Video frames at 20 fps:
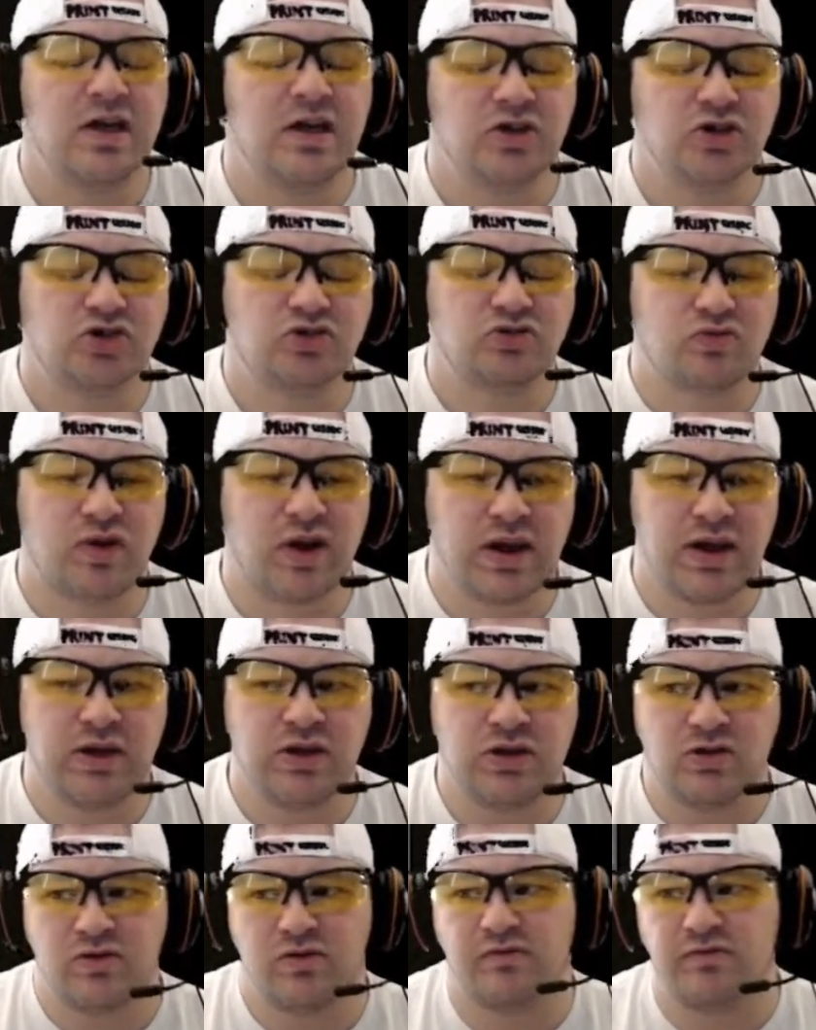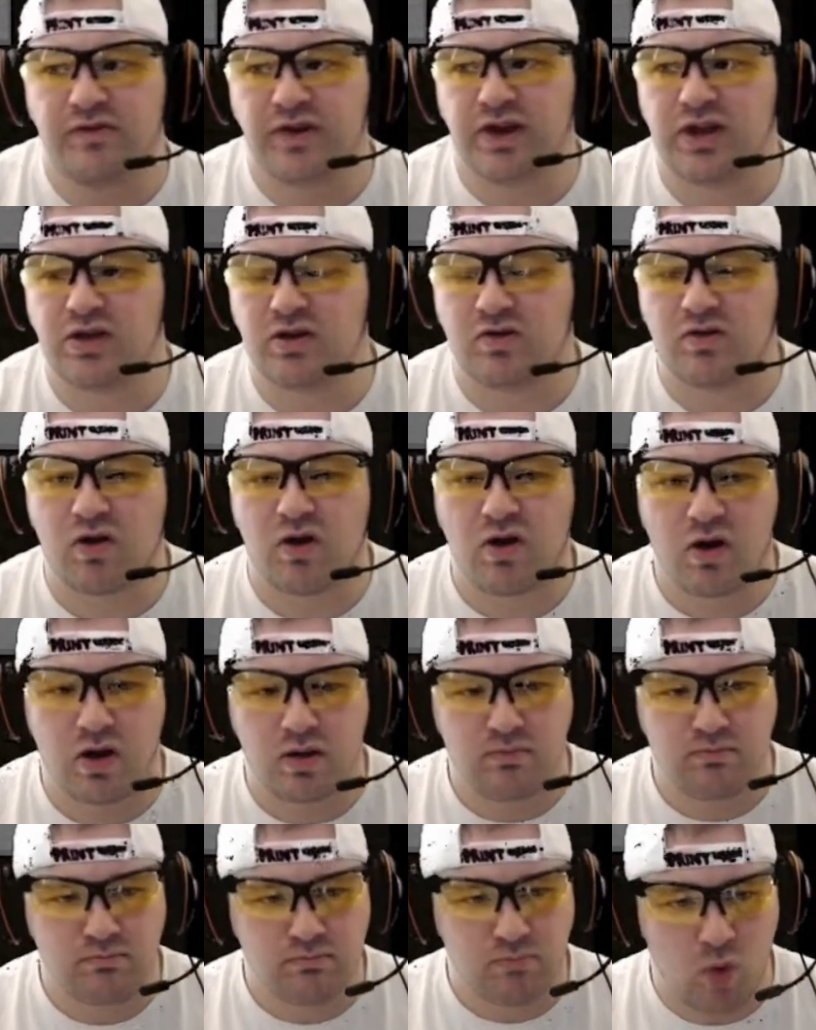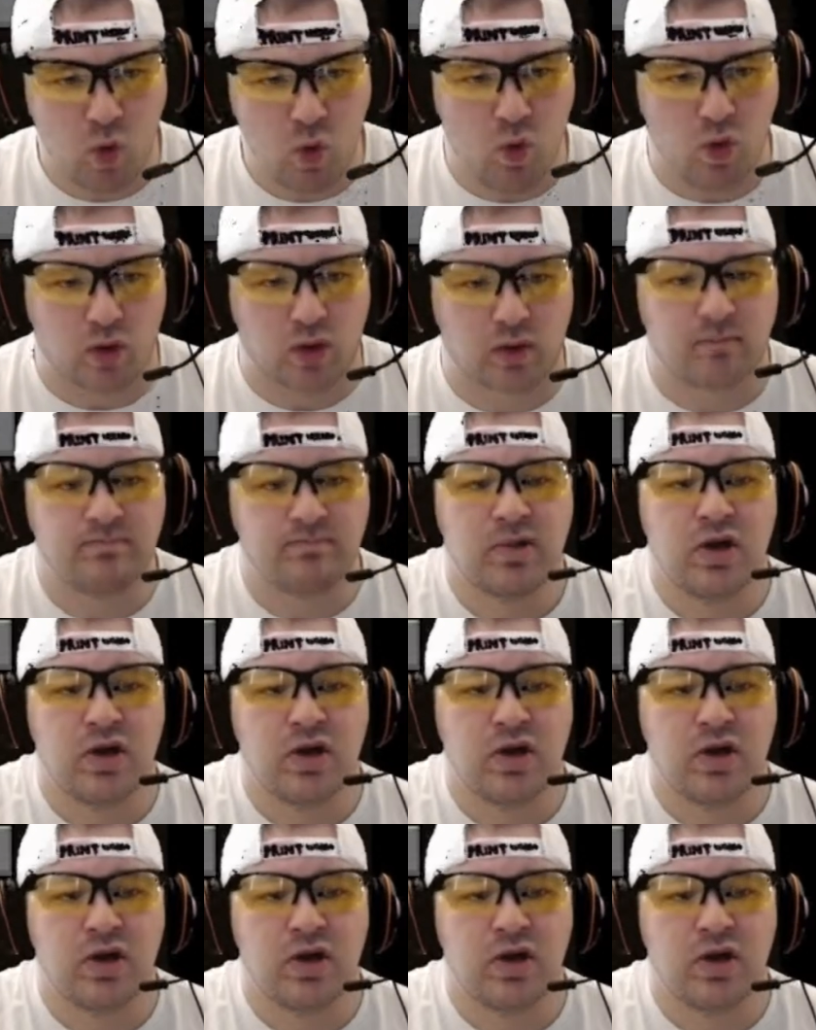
strain your video card more.